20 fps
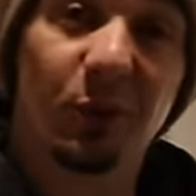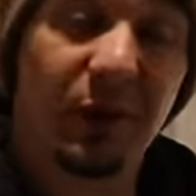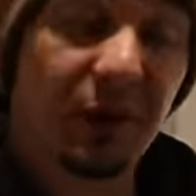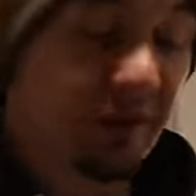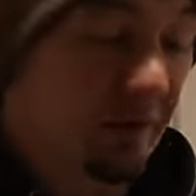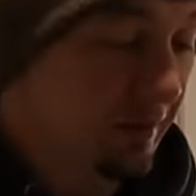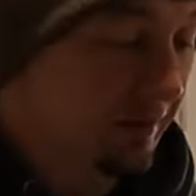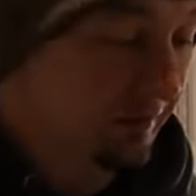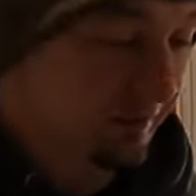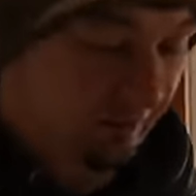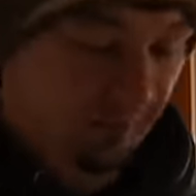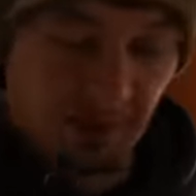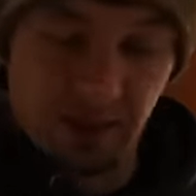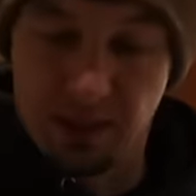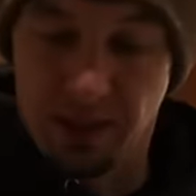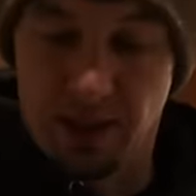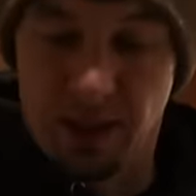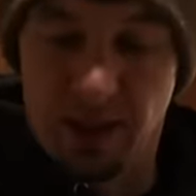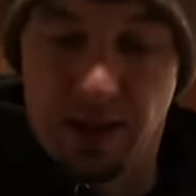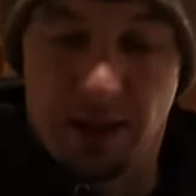weather,
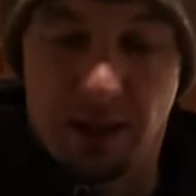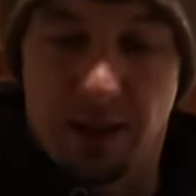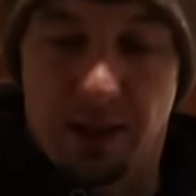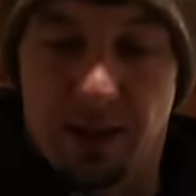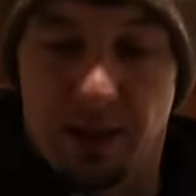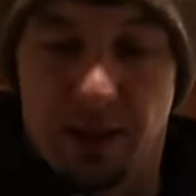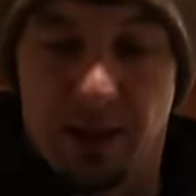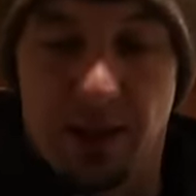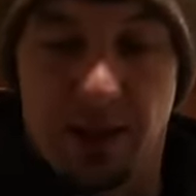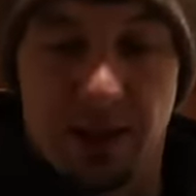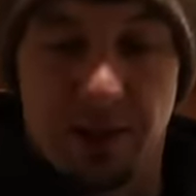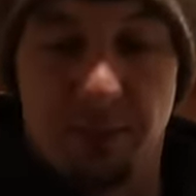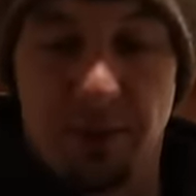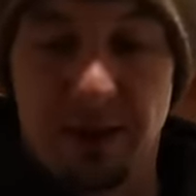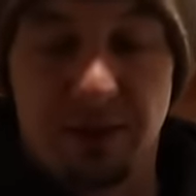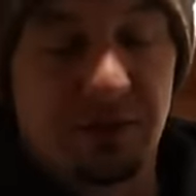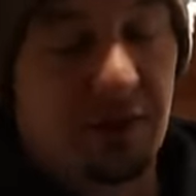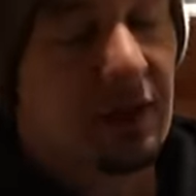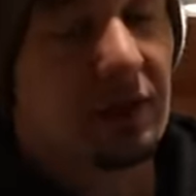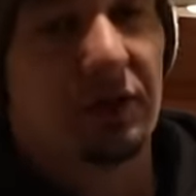and it
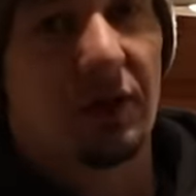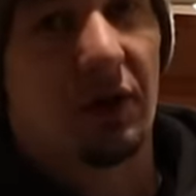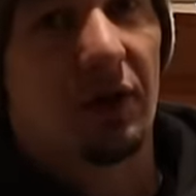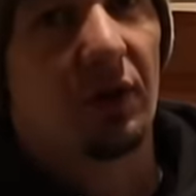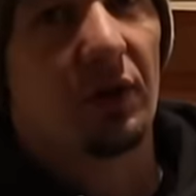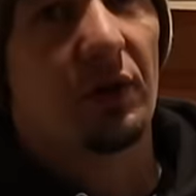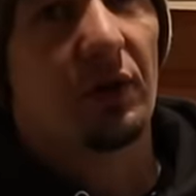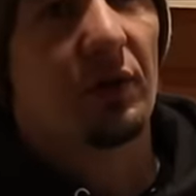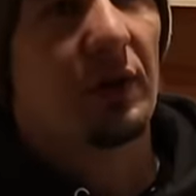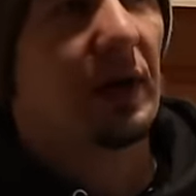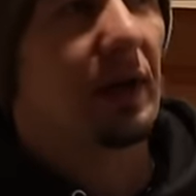makes things harder